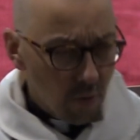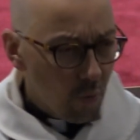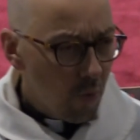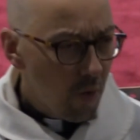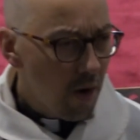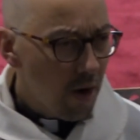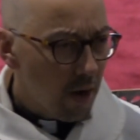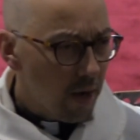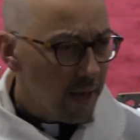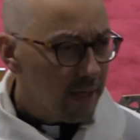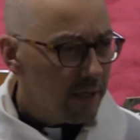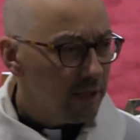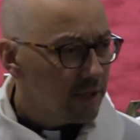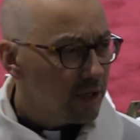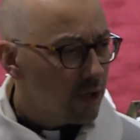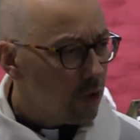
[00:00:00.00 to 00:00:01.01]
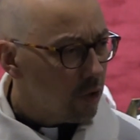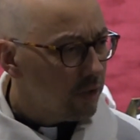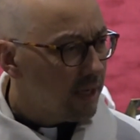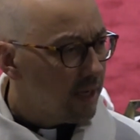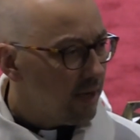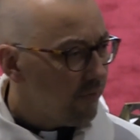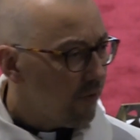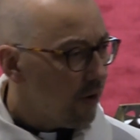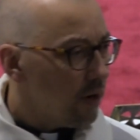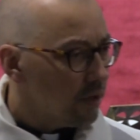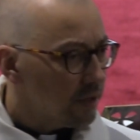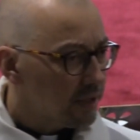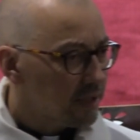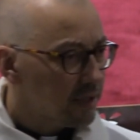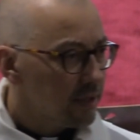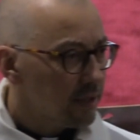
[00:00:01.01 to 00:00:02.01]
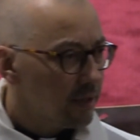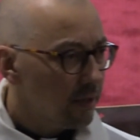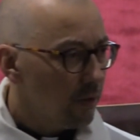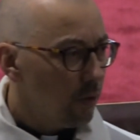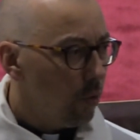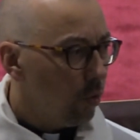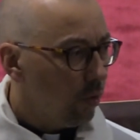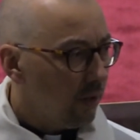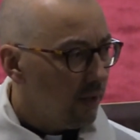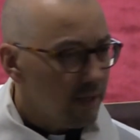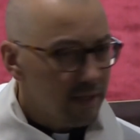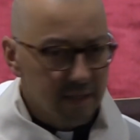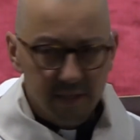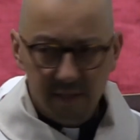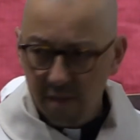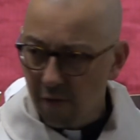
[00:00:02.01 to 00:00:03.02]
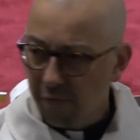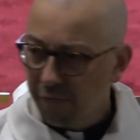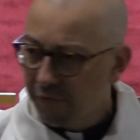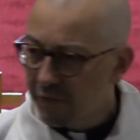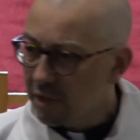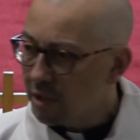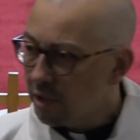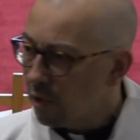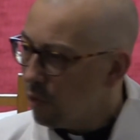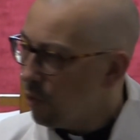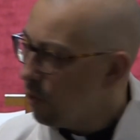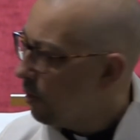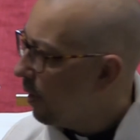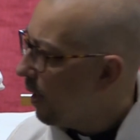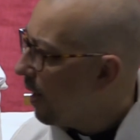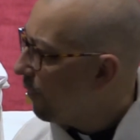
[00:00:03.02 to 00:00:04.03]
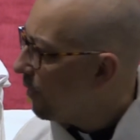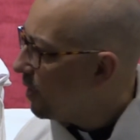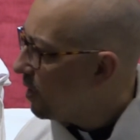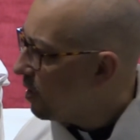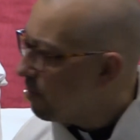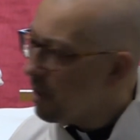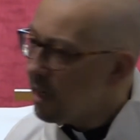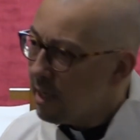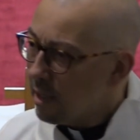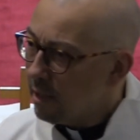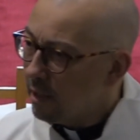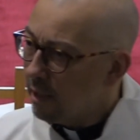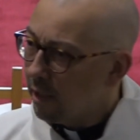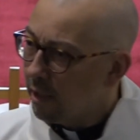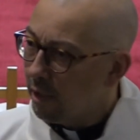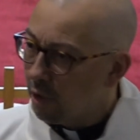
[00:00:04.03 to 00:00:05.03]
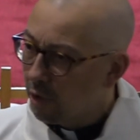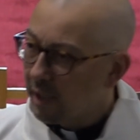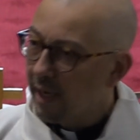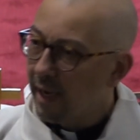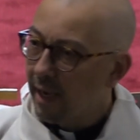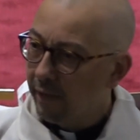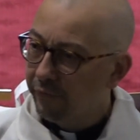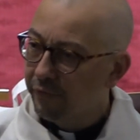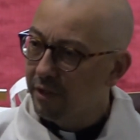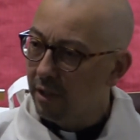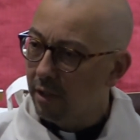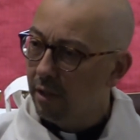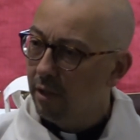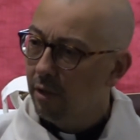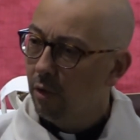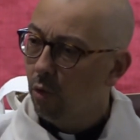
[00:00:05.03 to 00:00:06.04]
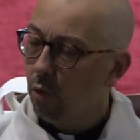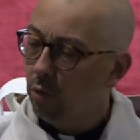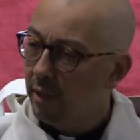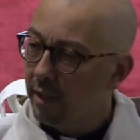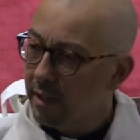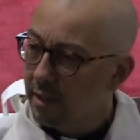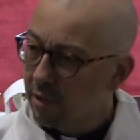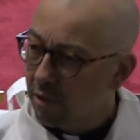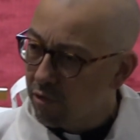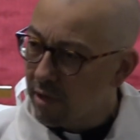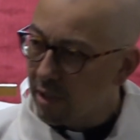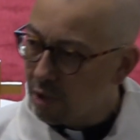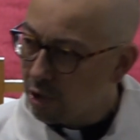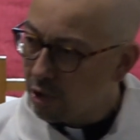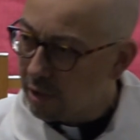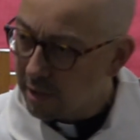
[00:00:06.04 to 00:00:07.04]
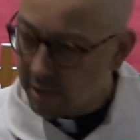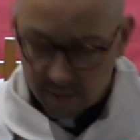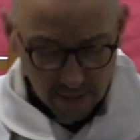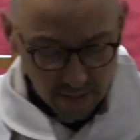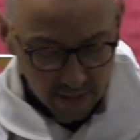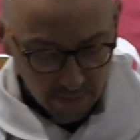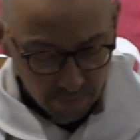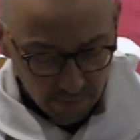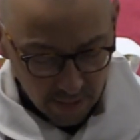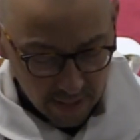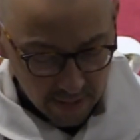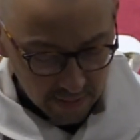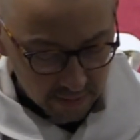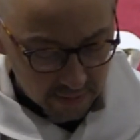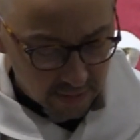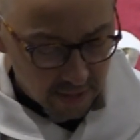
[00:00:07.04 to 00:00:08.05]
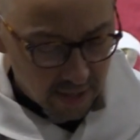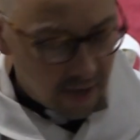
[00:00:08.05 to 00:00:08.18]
Why does God give us all this stuff to do, having dominion and looking after all these creatures and the planet?